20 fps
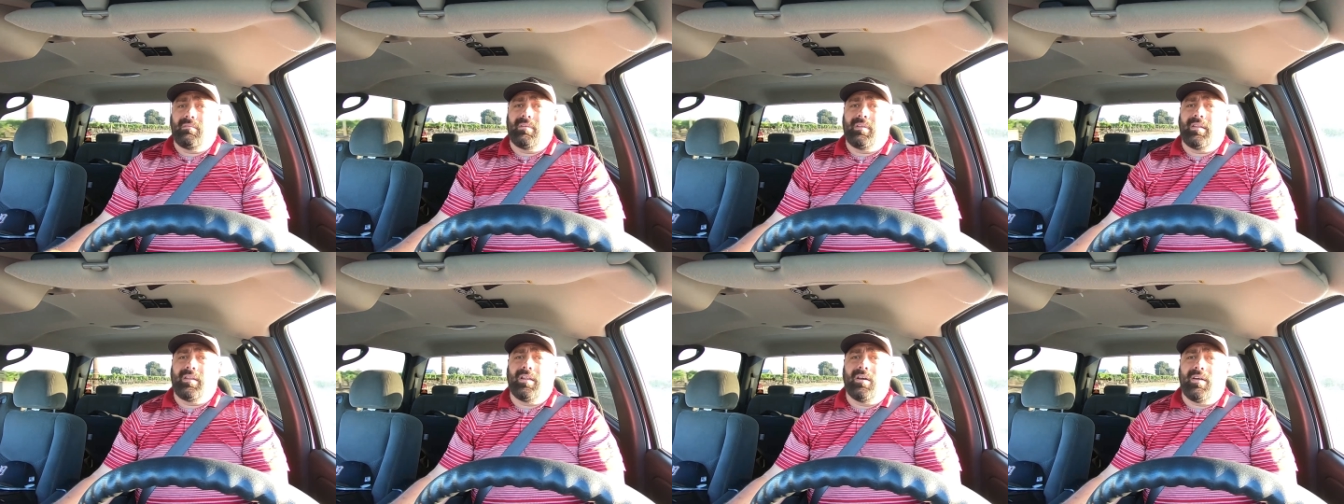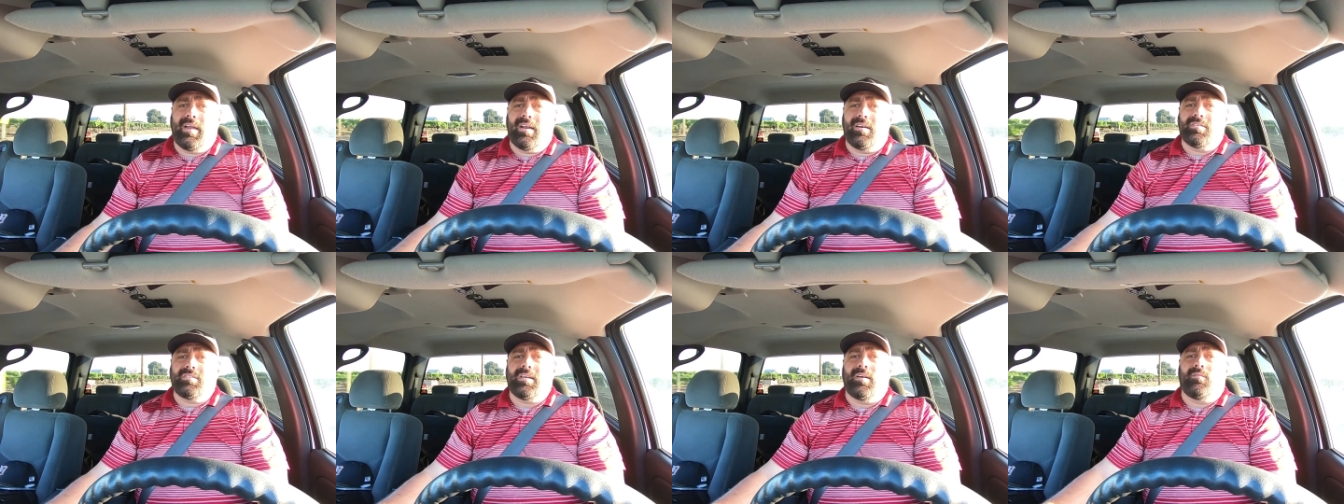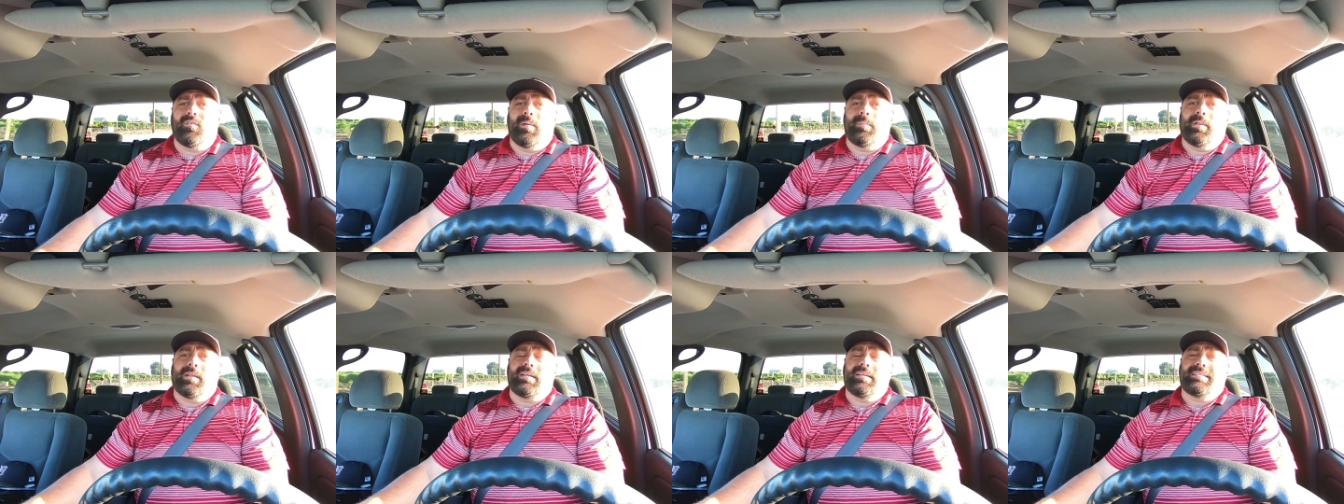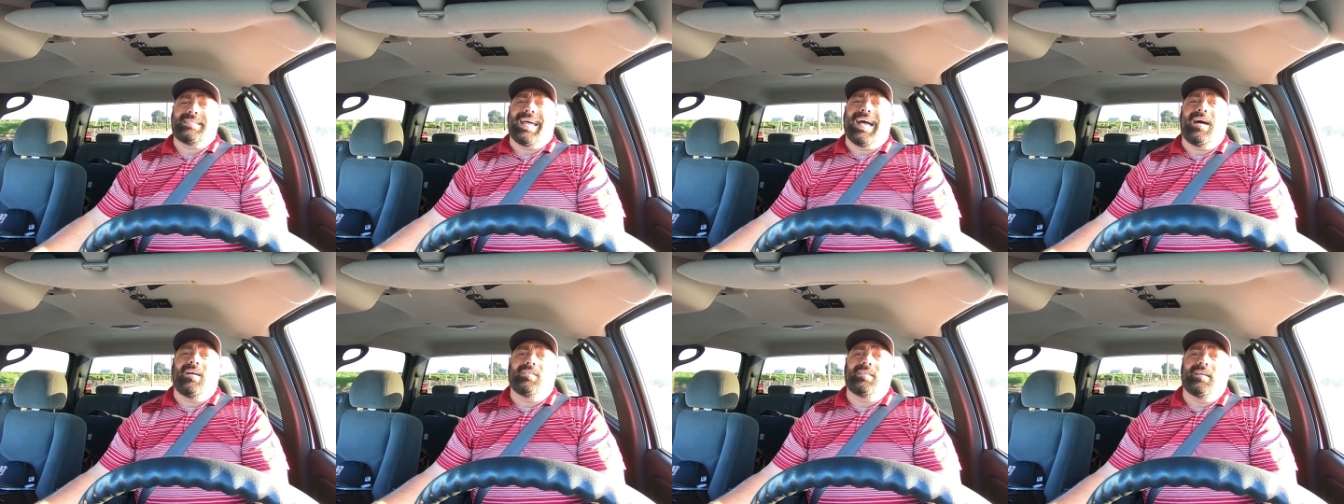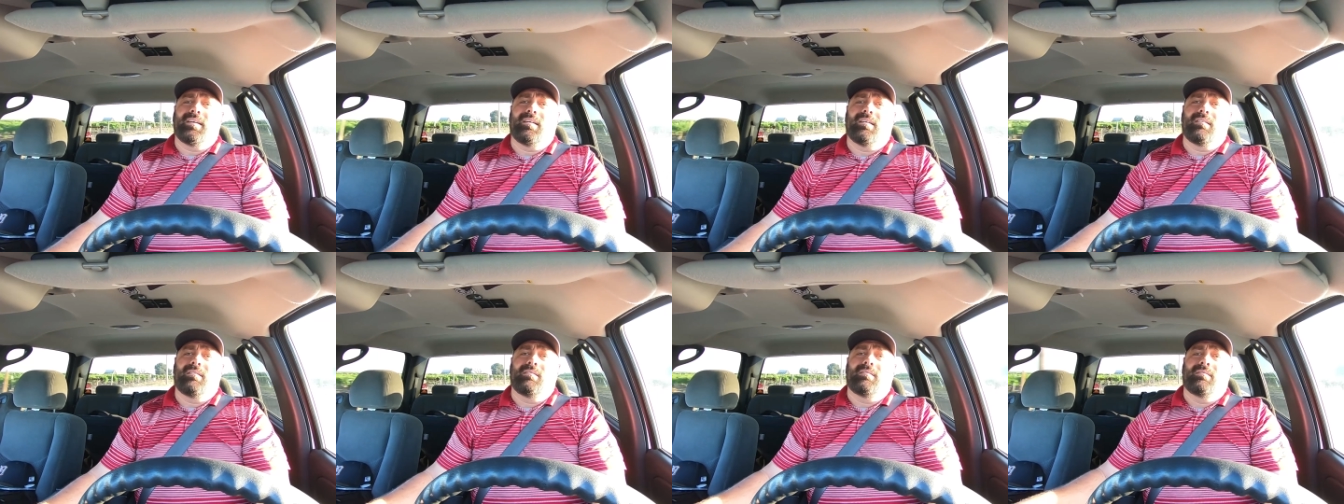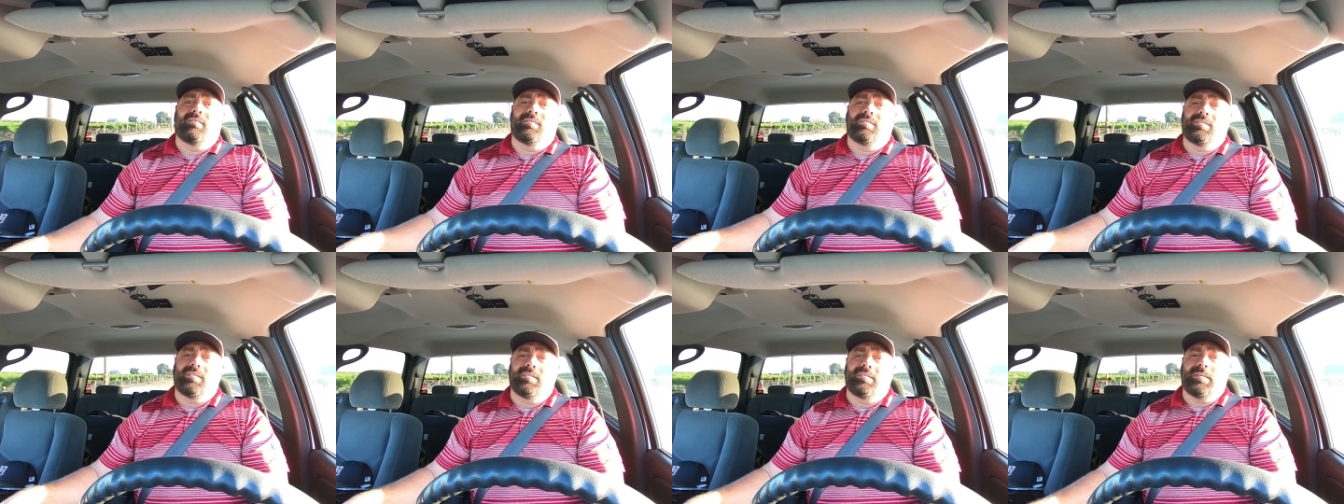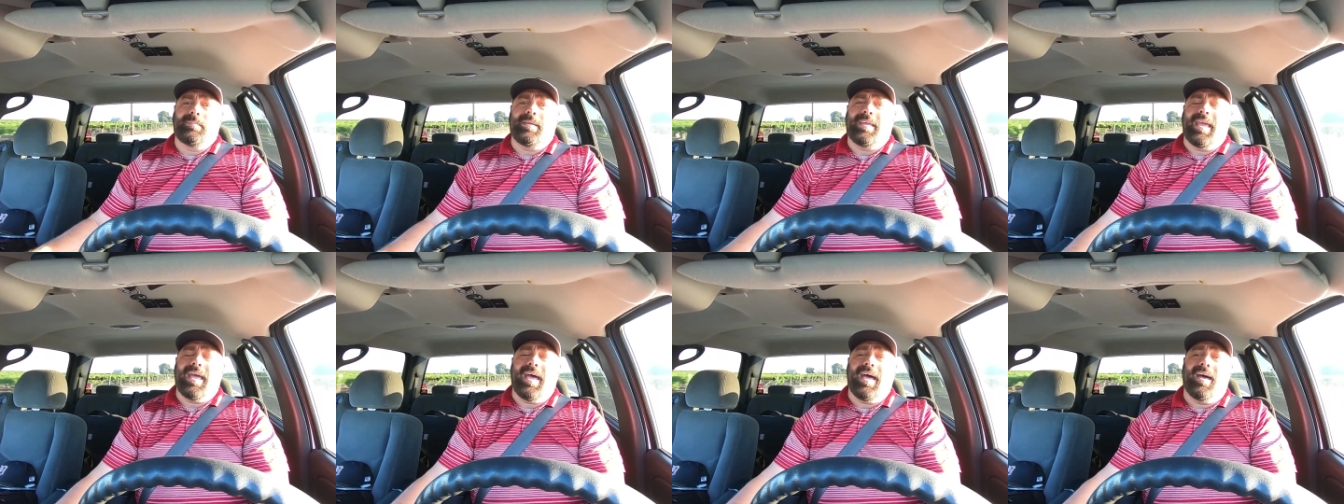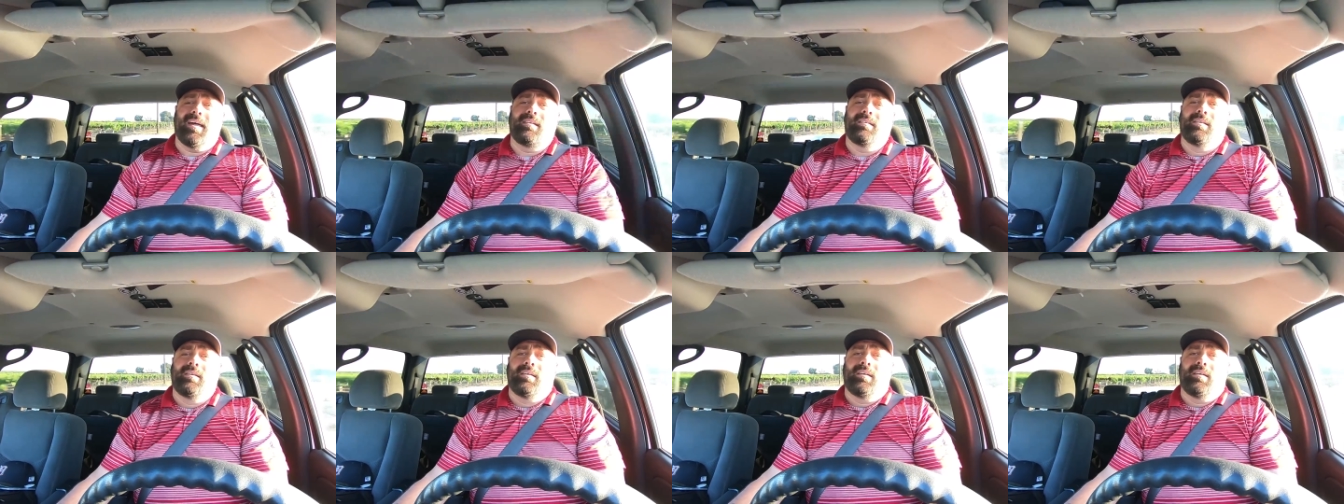you know, airsoft replicas out there to be had.